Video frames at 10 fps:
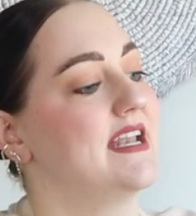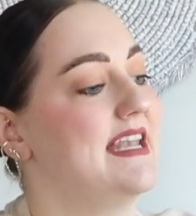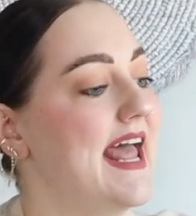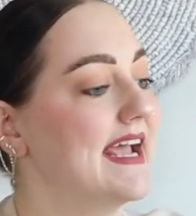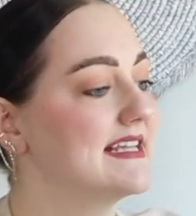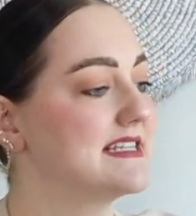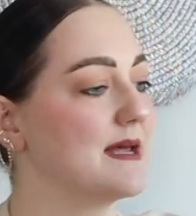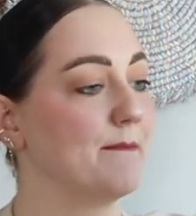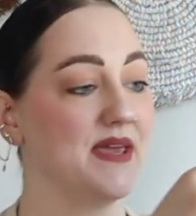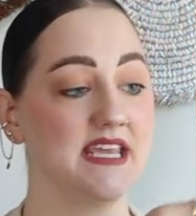
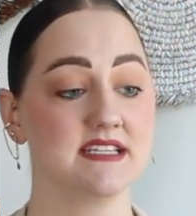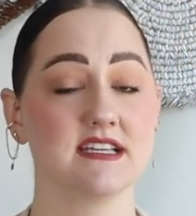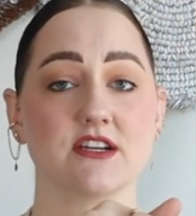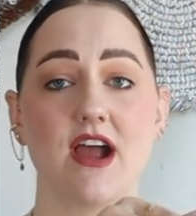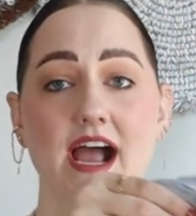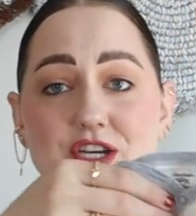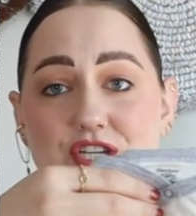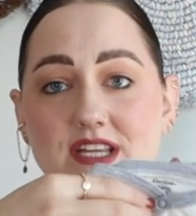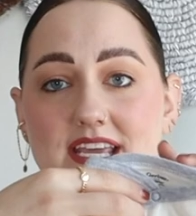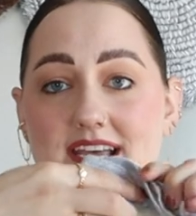Next pieces are
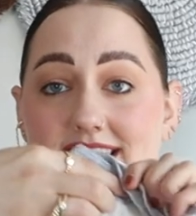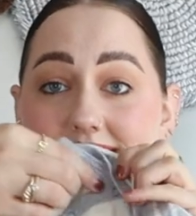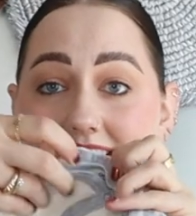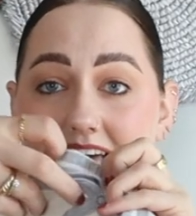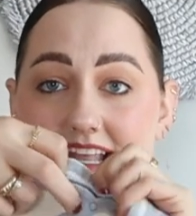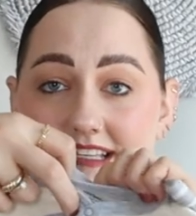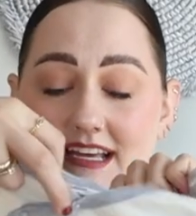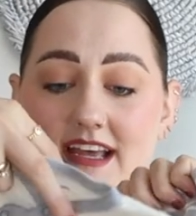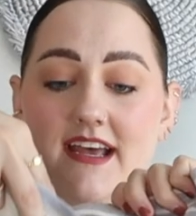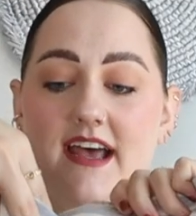actually a set
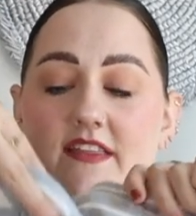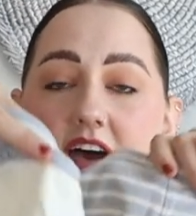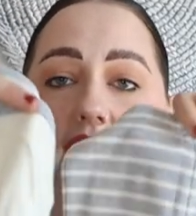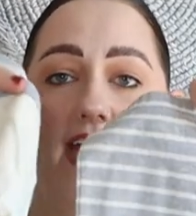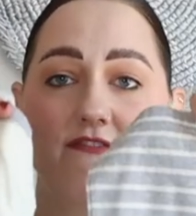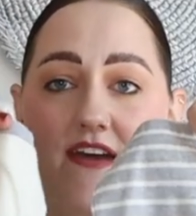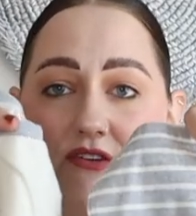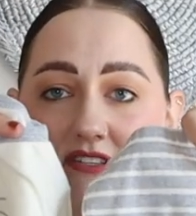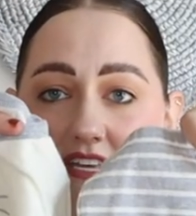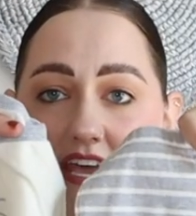that I
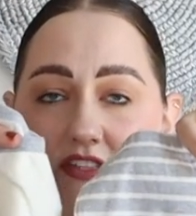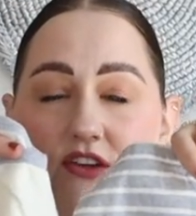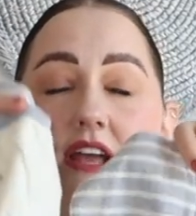found together.